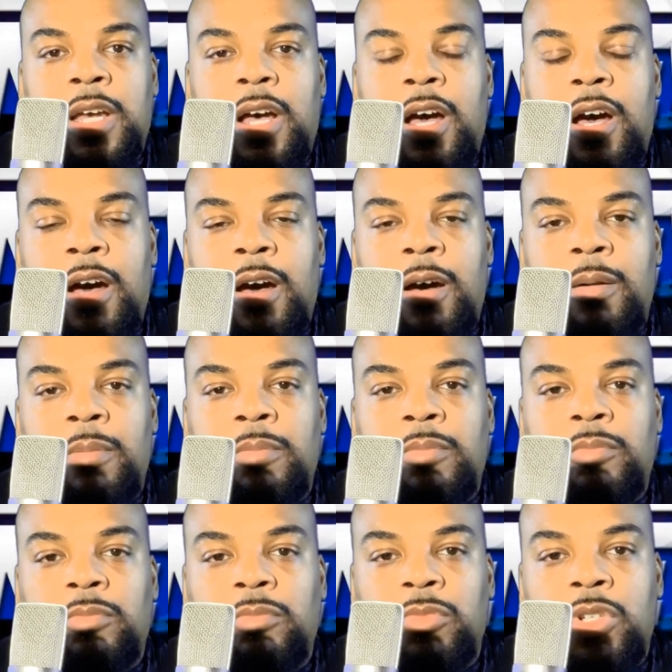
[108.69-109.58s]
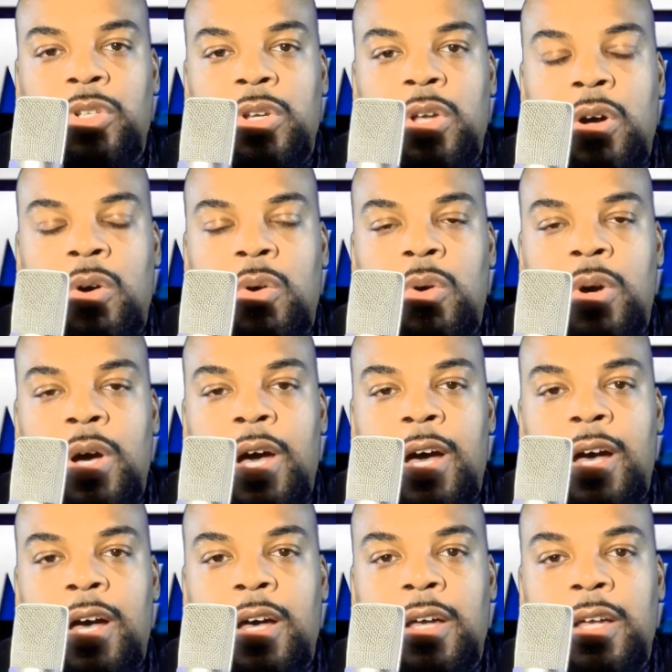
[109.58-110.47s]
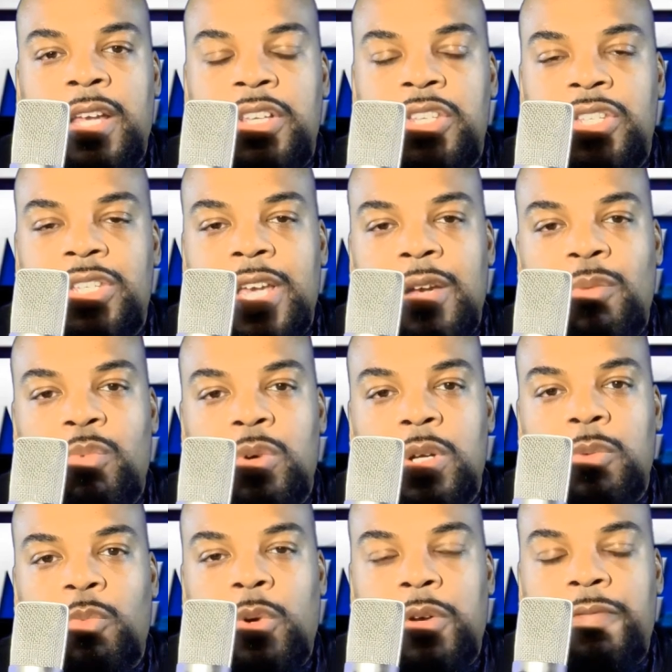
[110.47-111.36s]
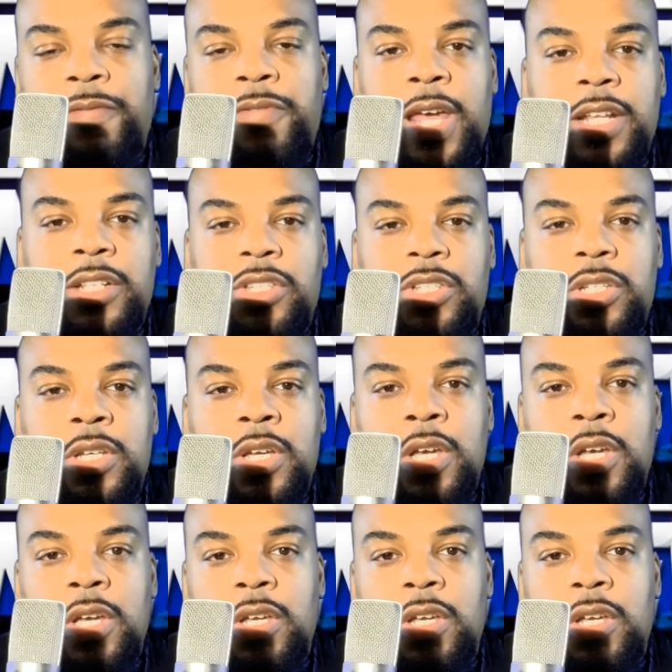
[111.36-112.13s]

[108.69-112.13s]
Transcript: Ishe would flinch.